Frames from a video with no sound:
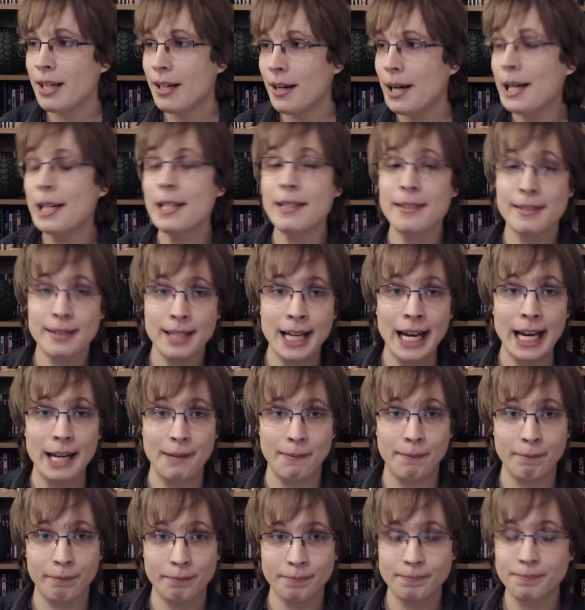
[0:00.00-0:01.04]
I could say
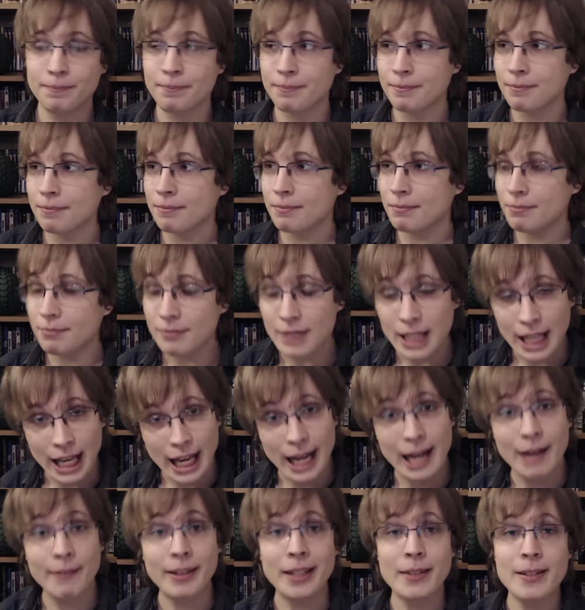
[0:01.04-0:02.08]

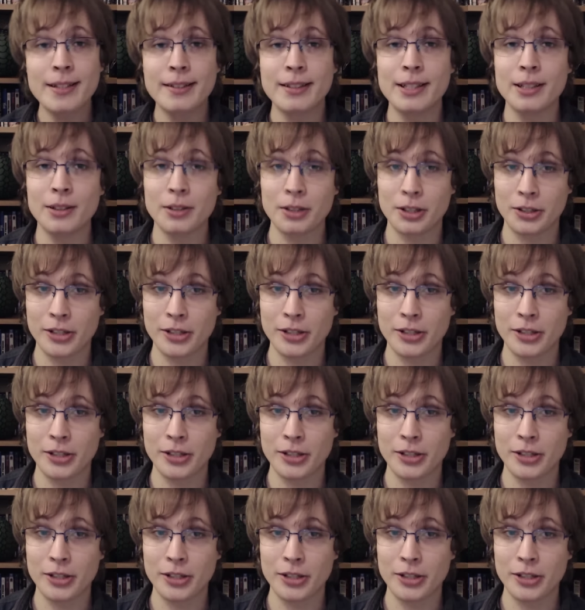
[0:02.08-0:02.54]
out of every single